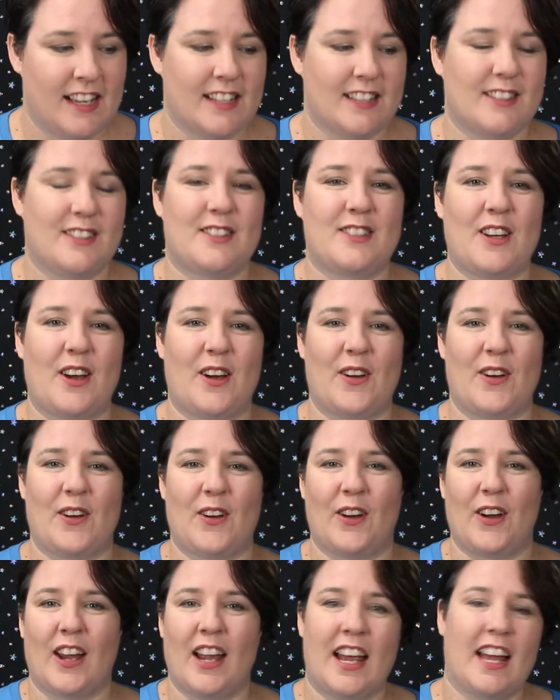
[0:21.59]

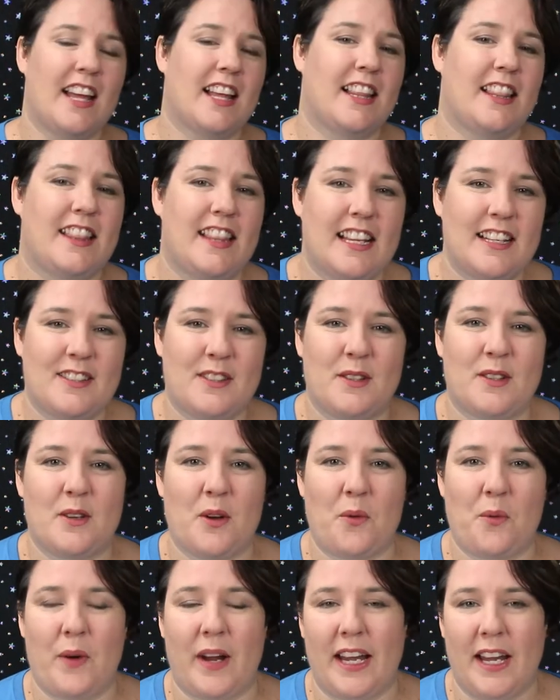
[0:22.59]
So this
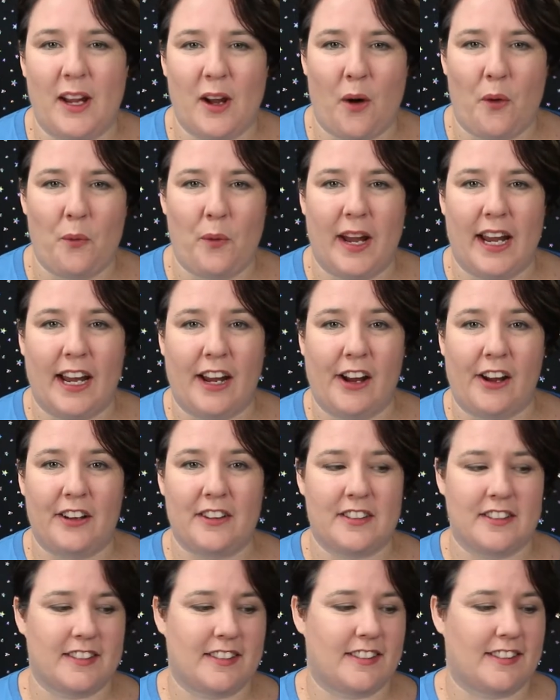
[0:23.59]
week we're going
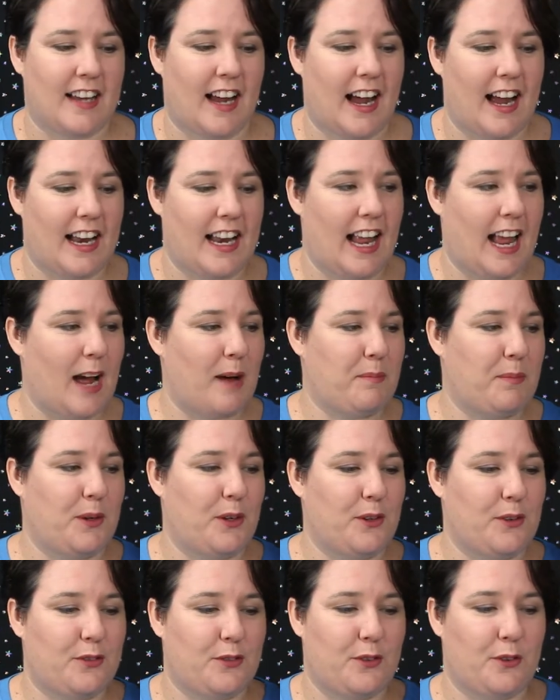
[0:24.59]
to start our
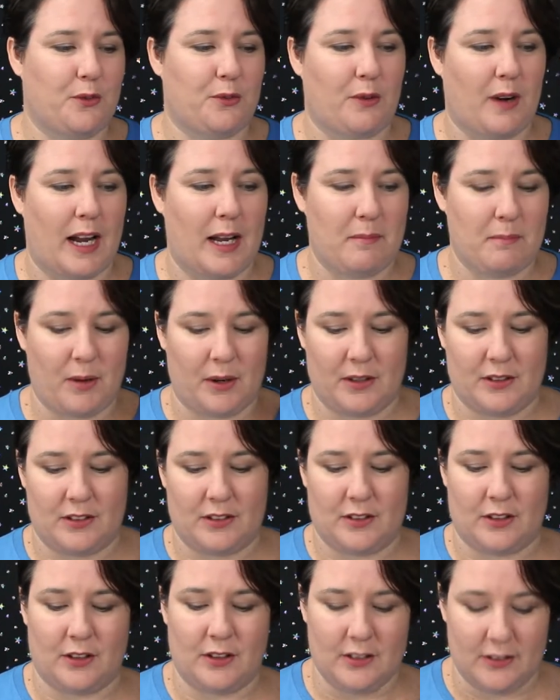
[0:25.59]
beautiful rainbow
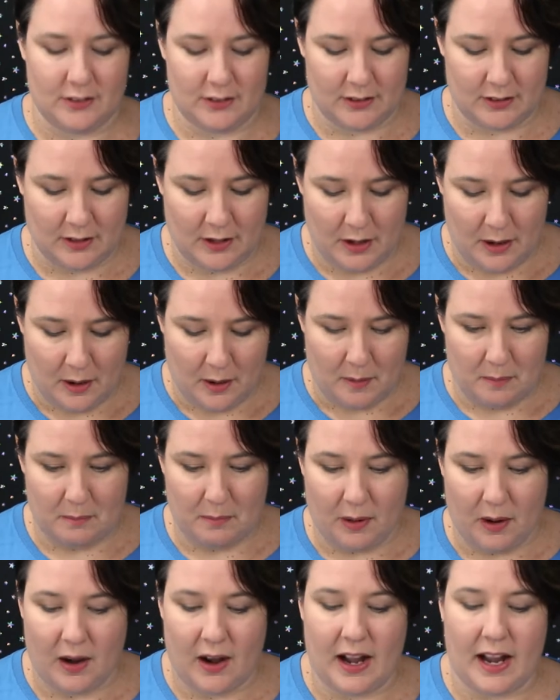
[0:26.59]
socks
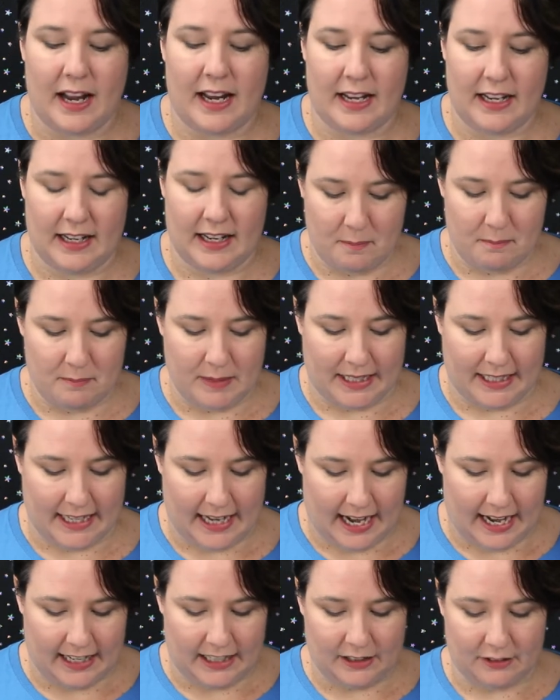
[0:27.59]
by
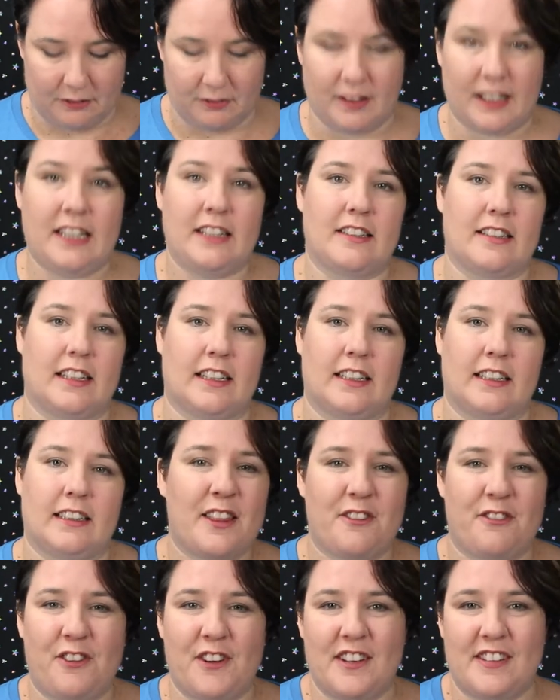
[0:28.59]
Michaela Richter.
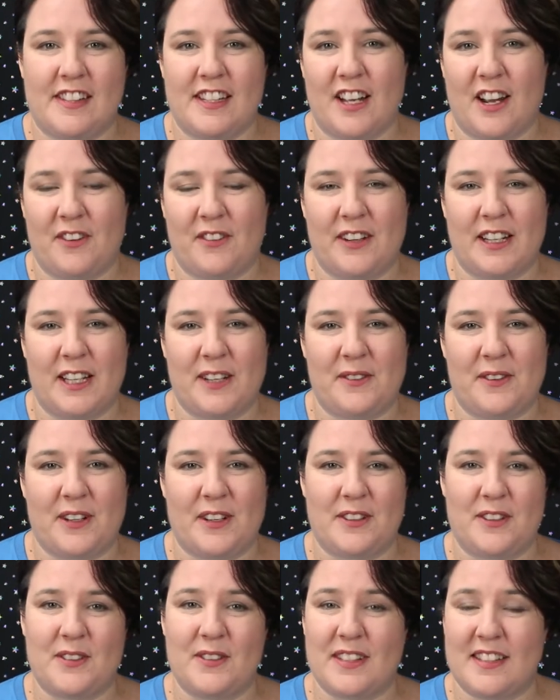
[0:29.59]
The first thing I really want to
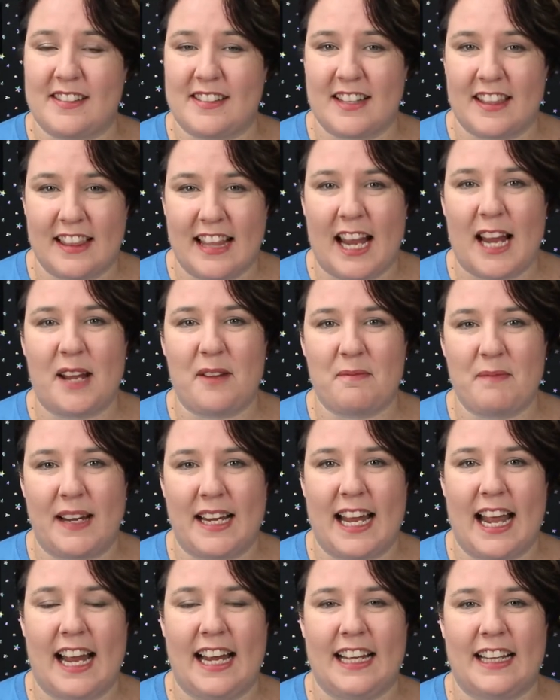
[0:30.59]
do is to thank
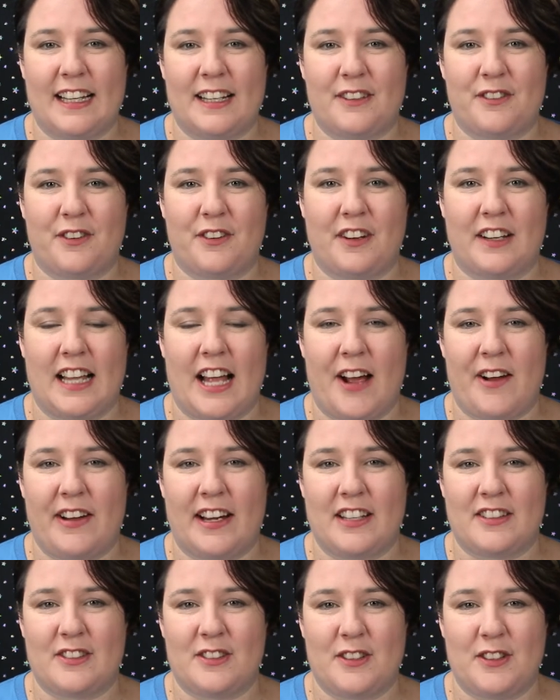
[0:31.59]
Michaela for allowing
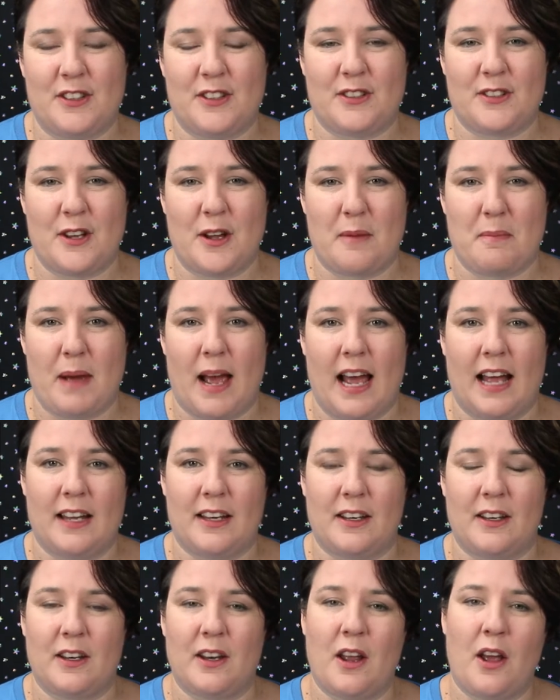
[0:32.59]
us to use her
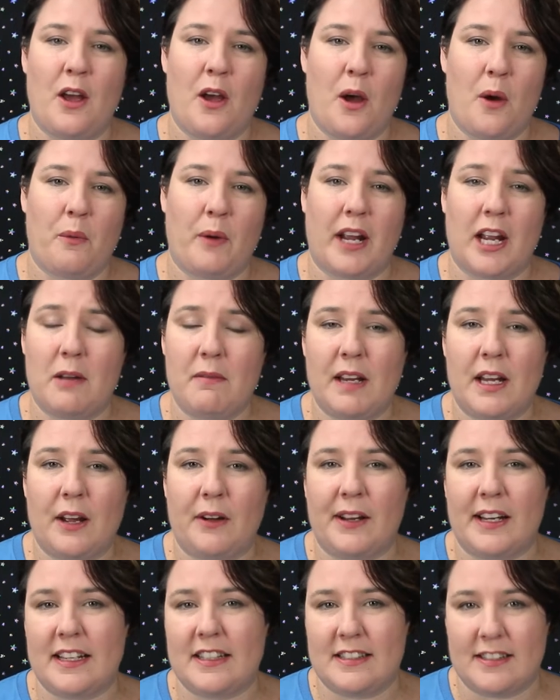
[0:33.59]
pattern. We're going to be
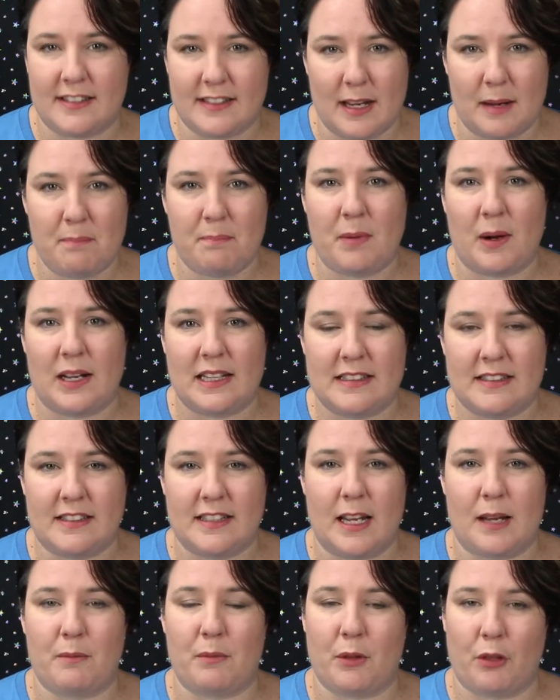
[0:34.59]
going step by
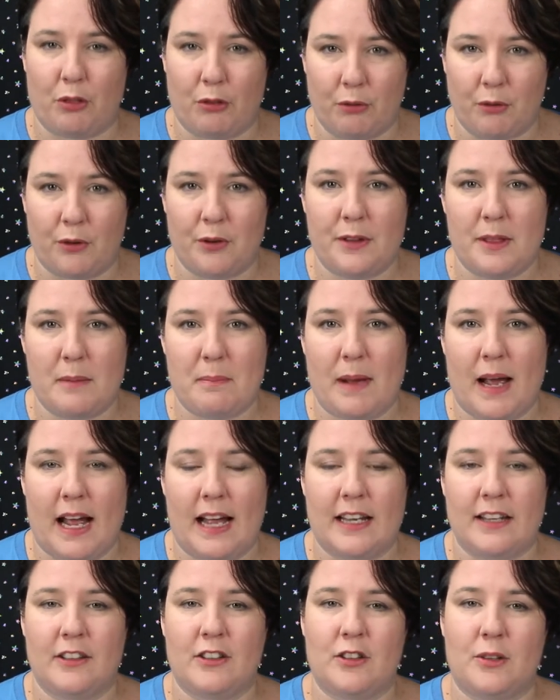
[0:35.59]
step through the
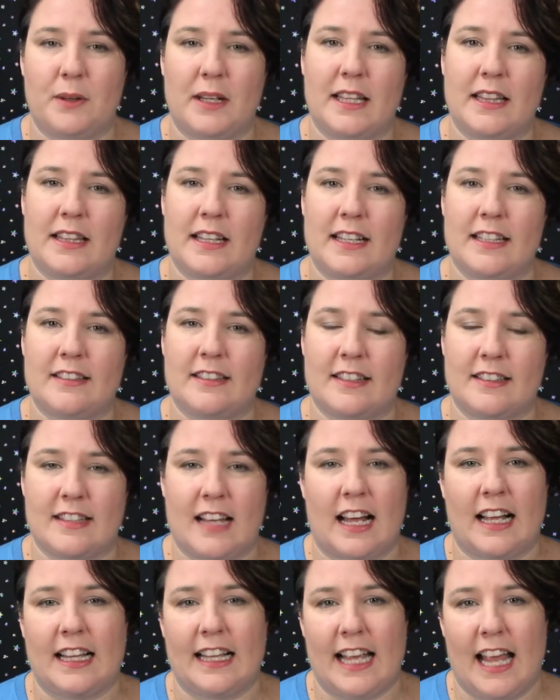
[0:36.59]
pattern, doing things
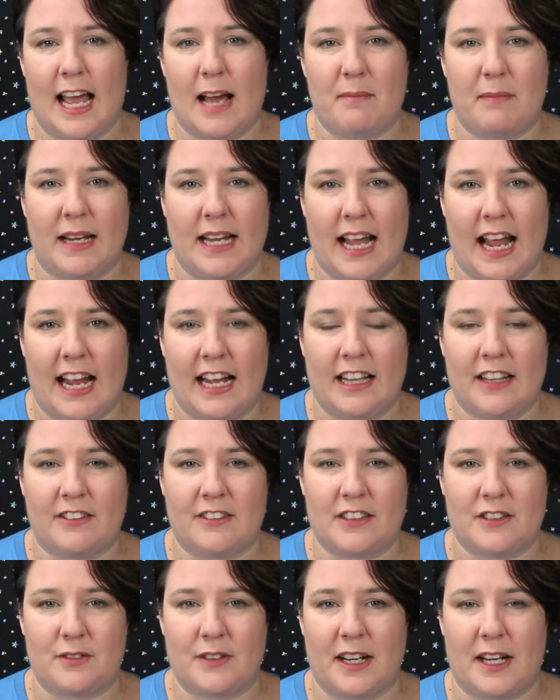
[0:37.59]
exactly how Michaela
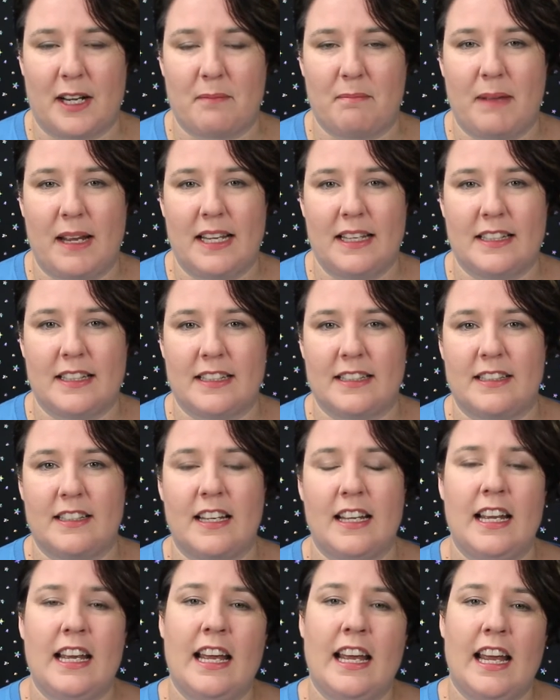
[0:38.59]
has recommended.
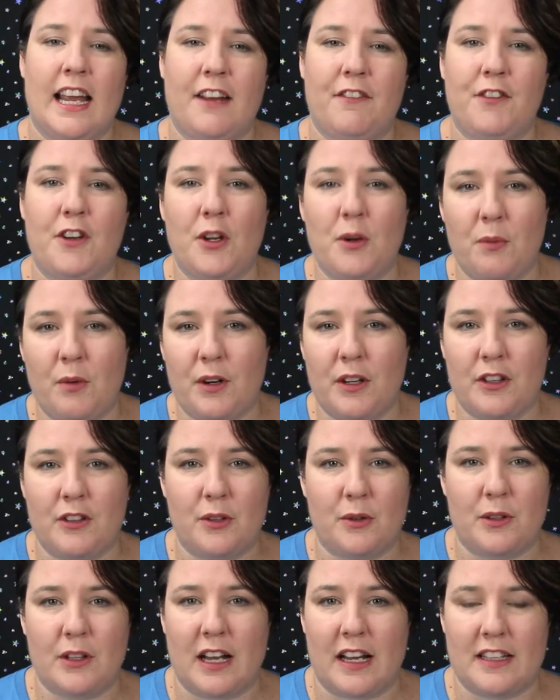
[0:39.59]
If you want to
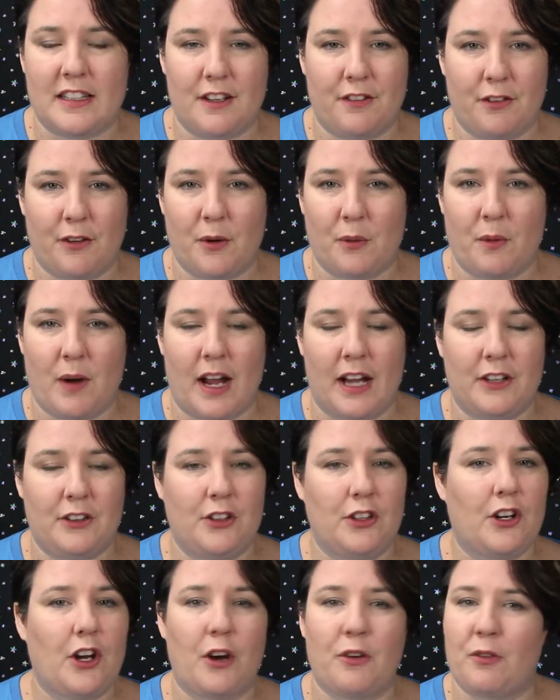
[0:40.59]
do it a different way,
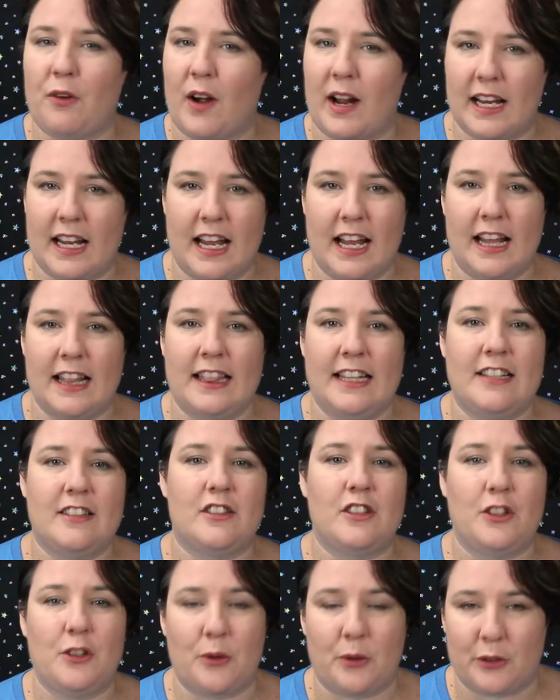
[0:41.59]
you go right ahead. These
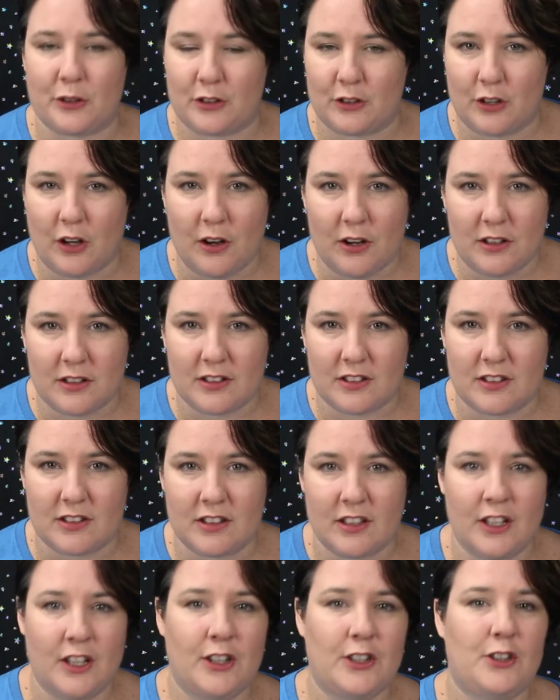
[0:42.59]
are your socks.
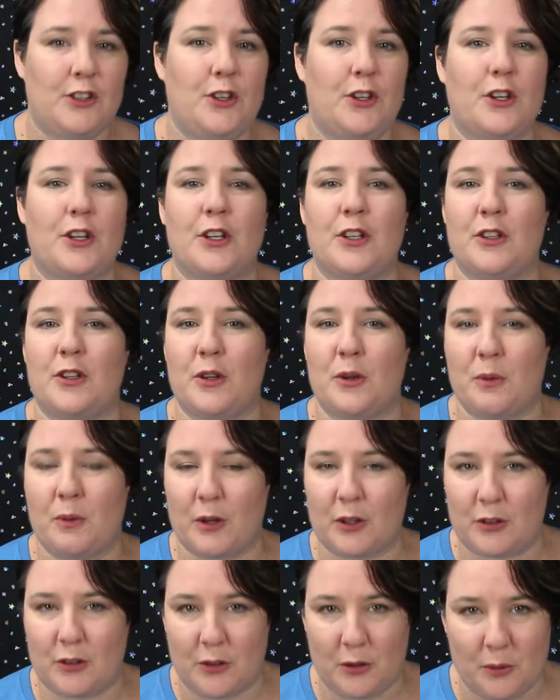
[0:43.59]
You can do
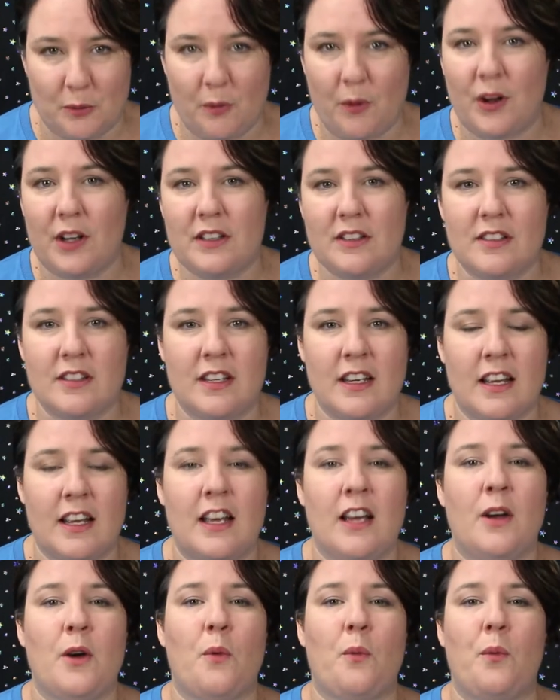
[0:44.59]
what you want.
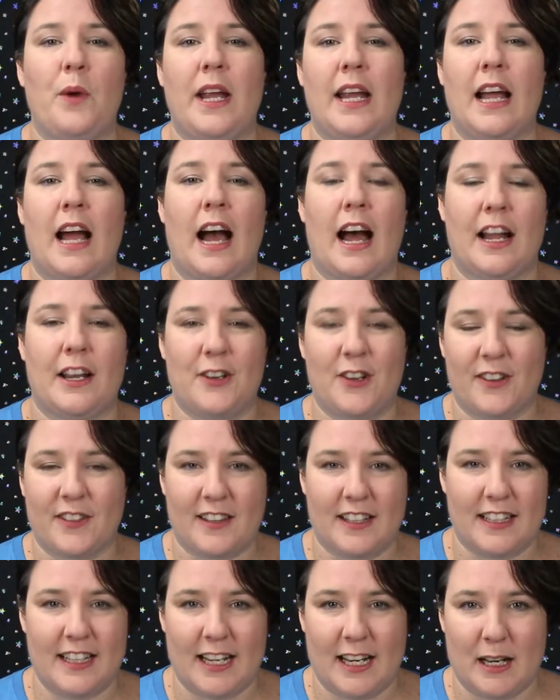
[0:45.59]
We are not
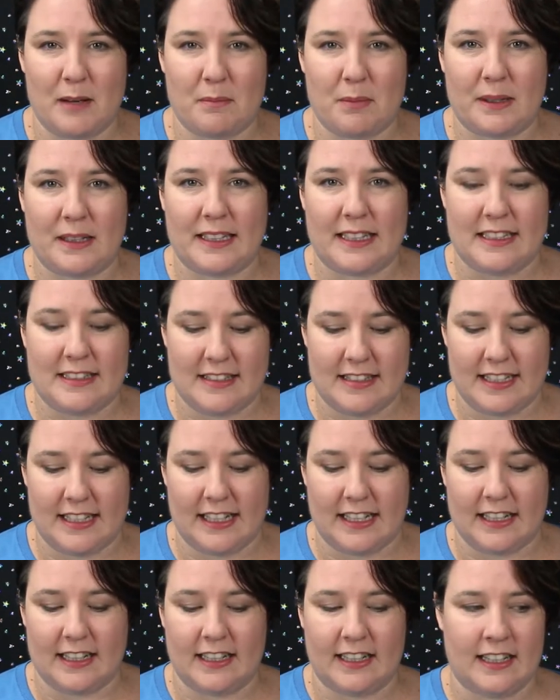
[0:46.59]
the knitting police
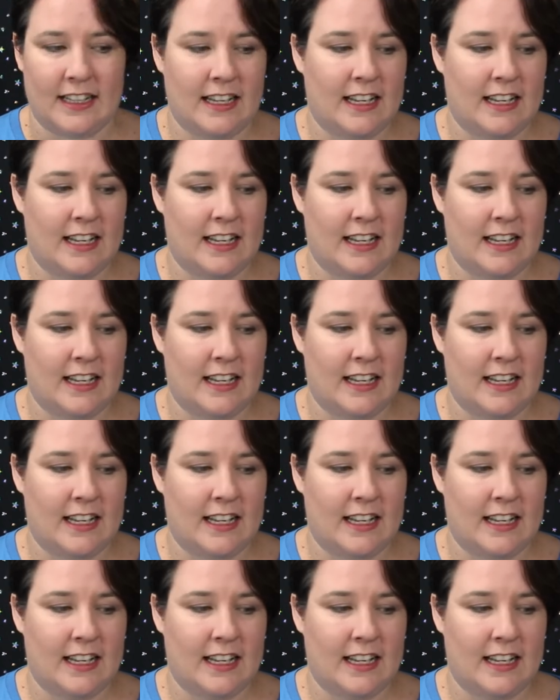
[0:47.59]
here.